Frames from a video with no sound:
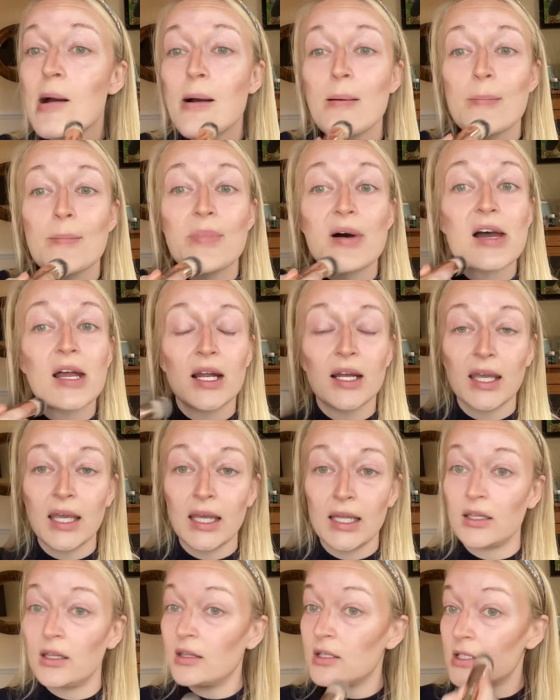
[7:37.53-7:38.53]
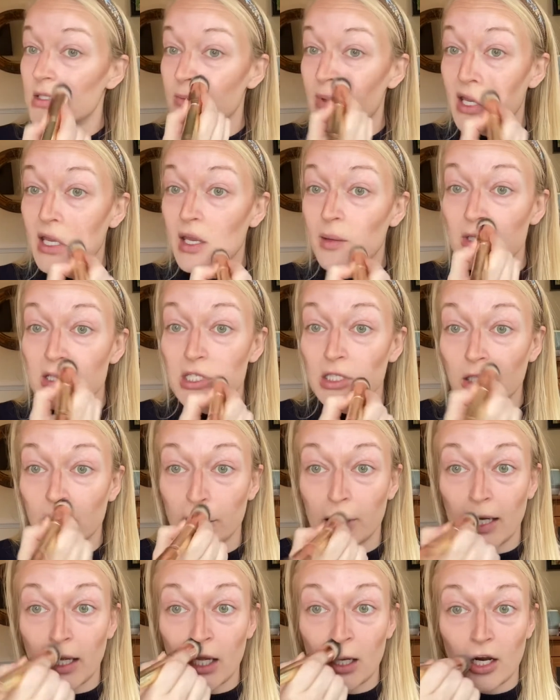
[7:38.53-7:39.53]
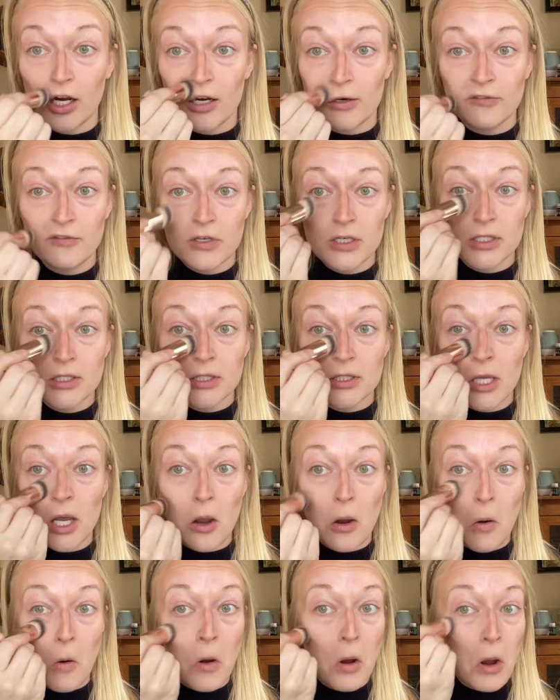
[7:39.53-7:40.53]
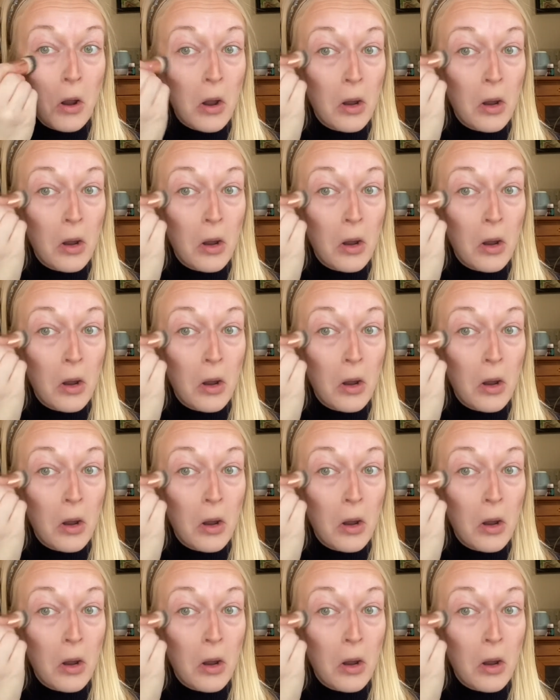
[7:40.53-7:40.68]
But again, this makeup, it's a learning curve, so